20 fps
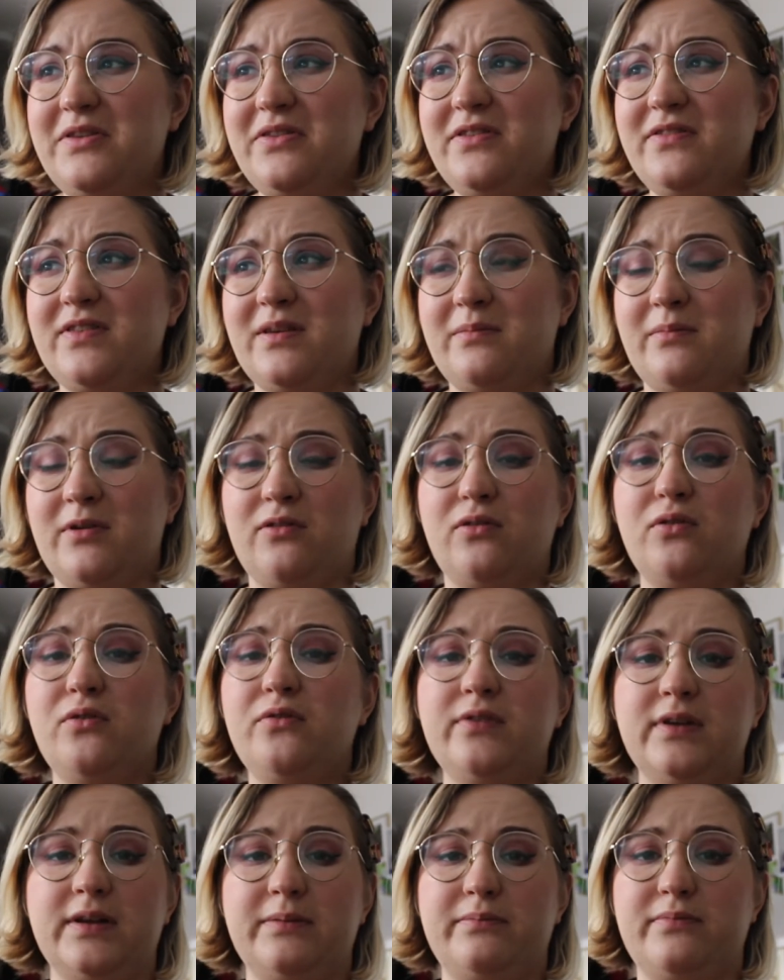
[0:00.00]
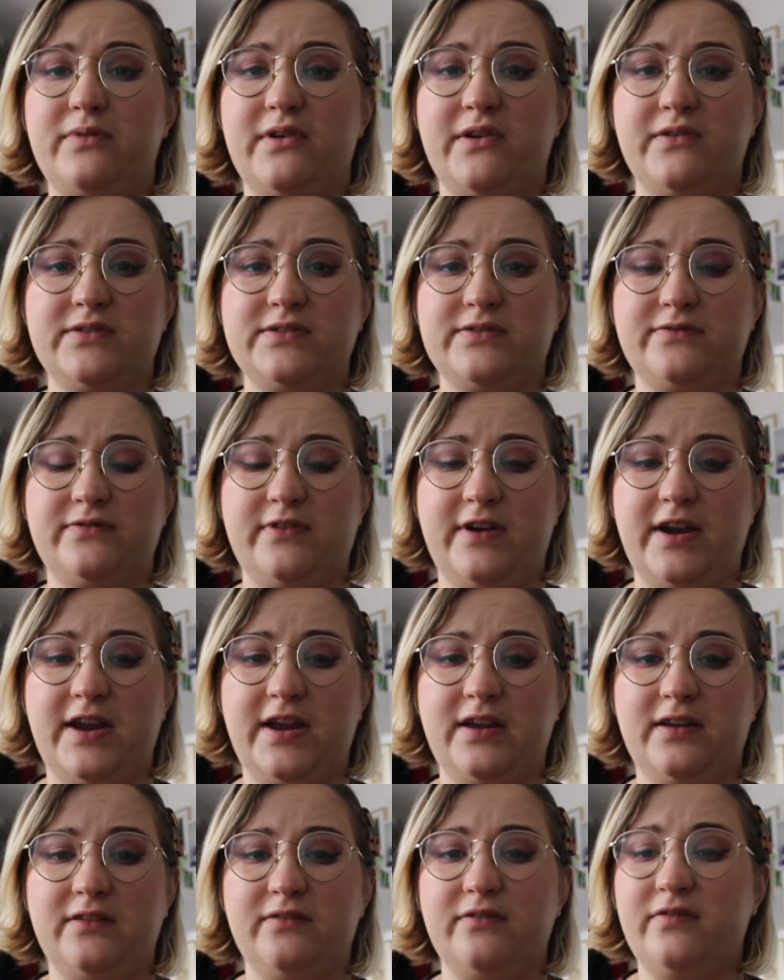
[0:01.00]
Both of them are awfully prone to
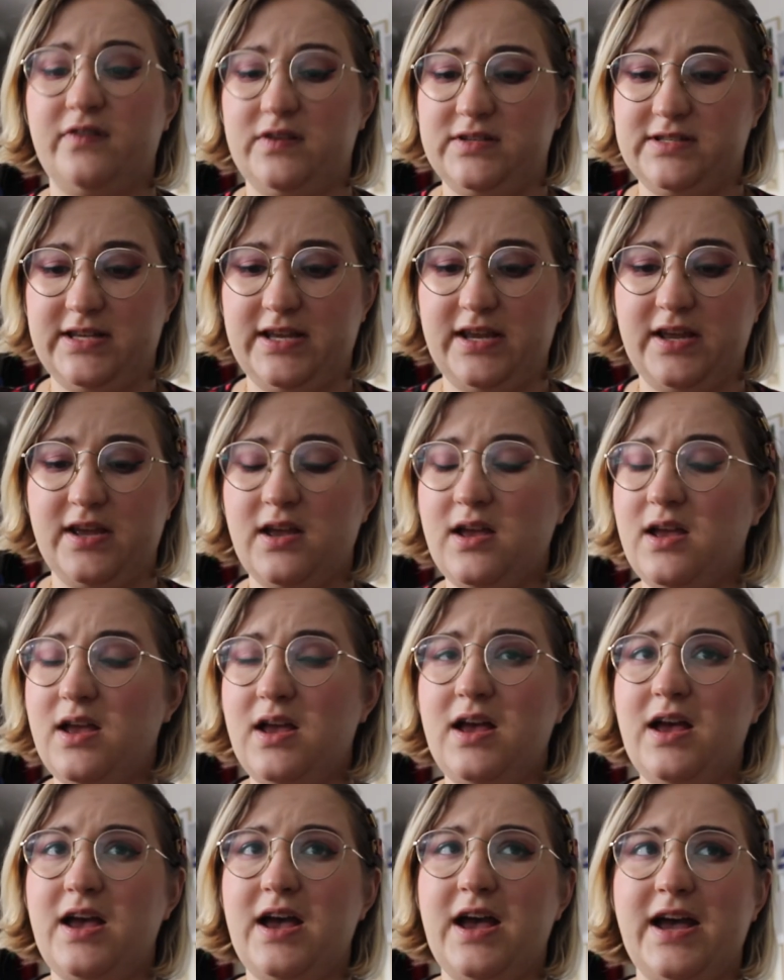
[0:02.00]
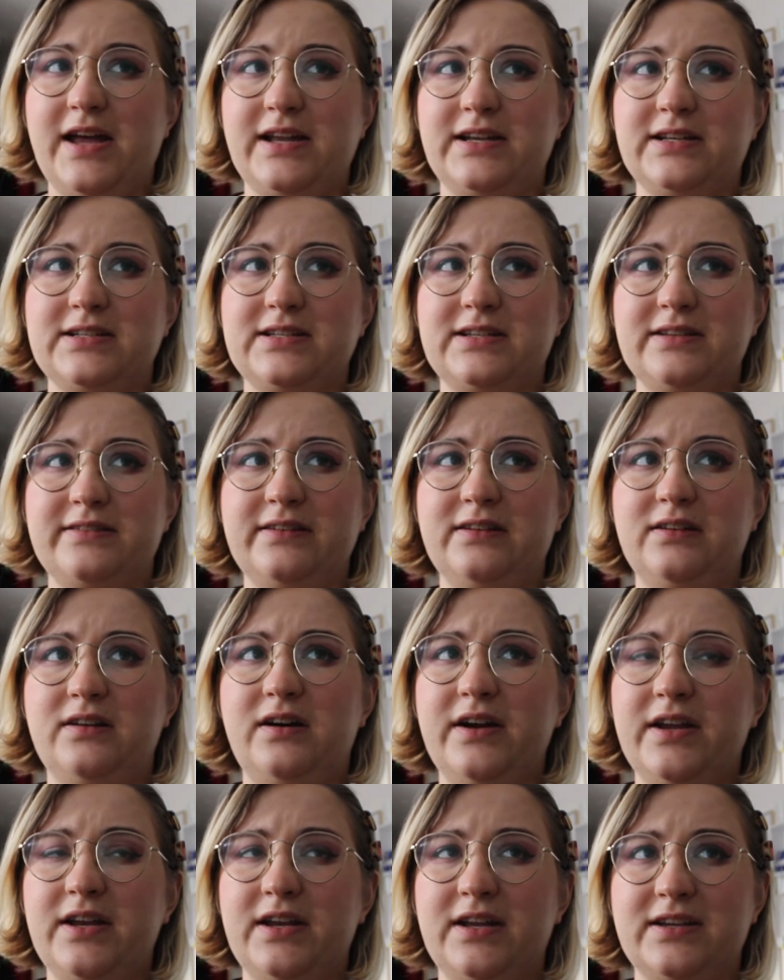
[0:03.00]
fraying and fuzzing, and the
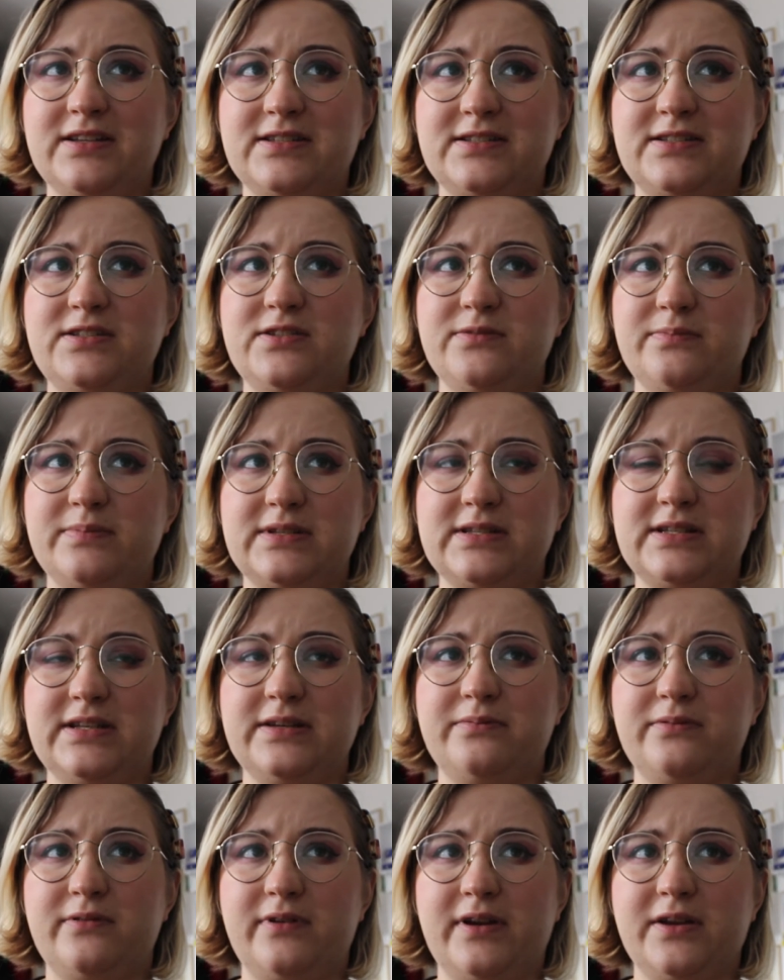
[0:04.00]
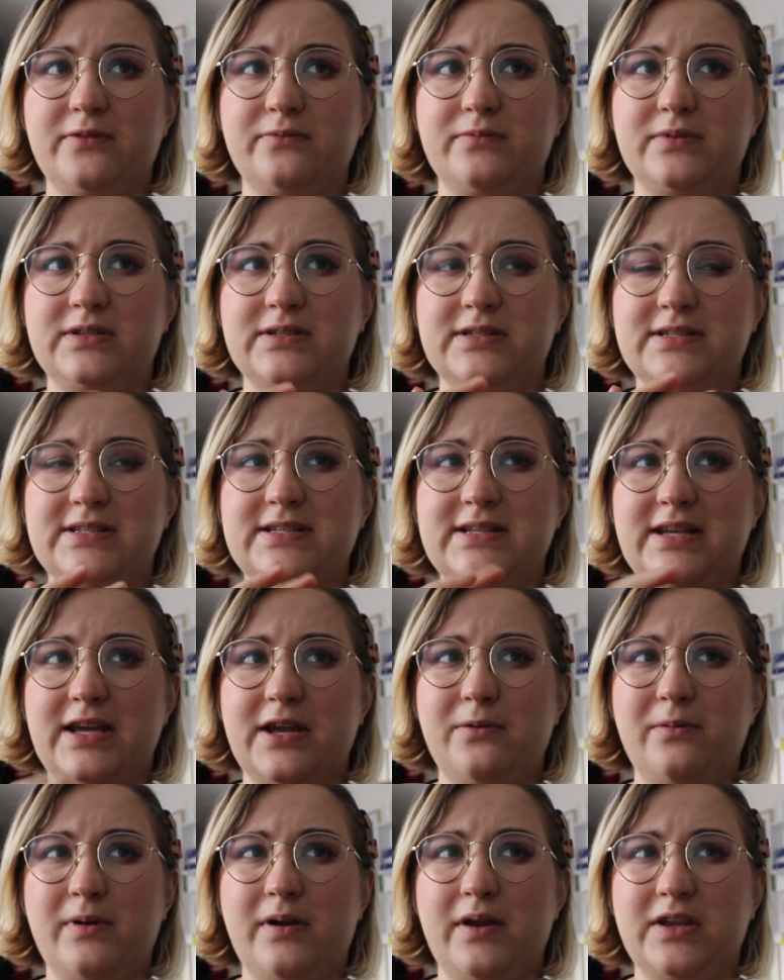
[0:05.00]
lining is super slippery and wouldn't
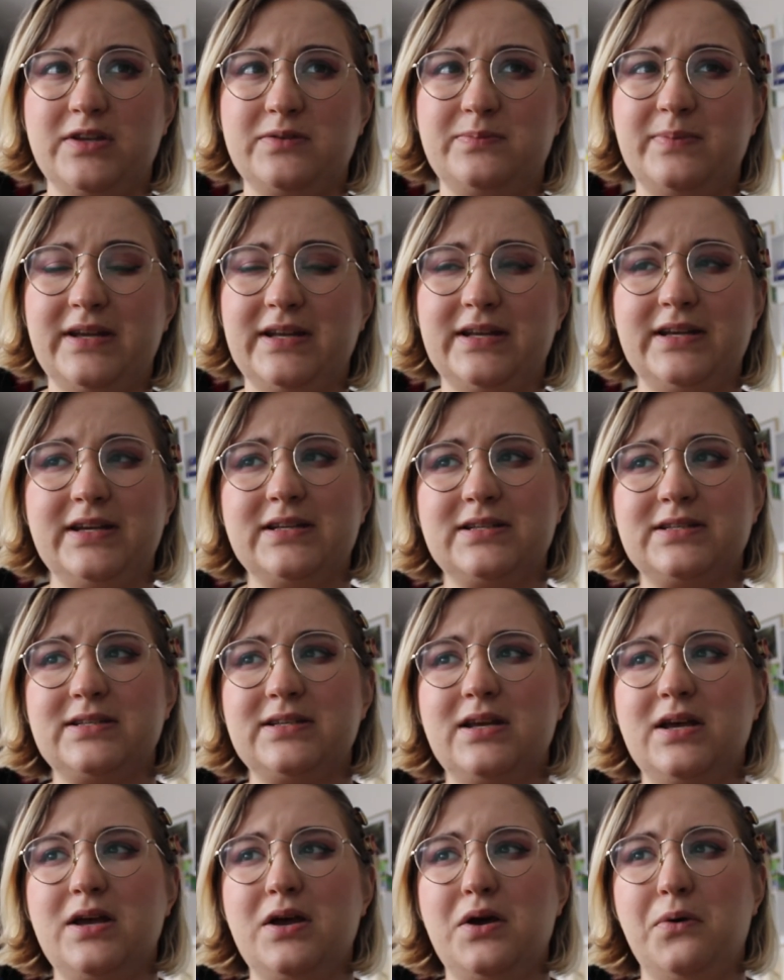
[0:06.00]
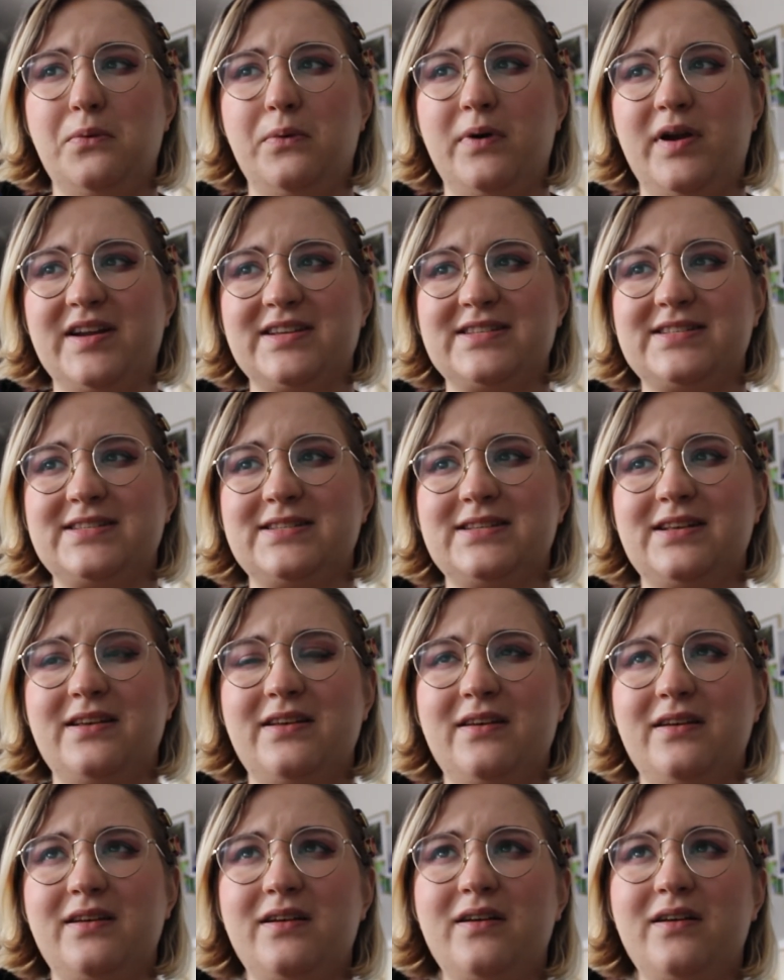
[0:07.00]
stay where you'd pin it, whereas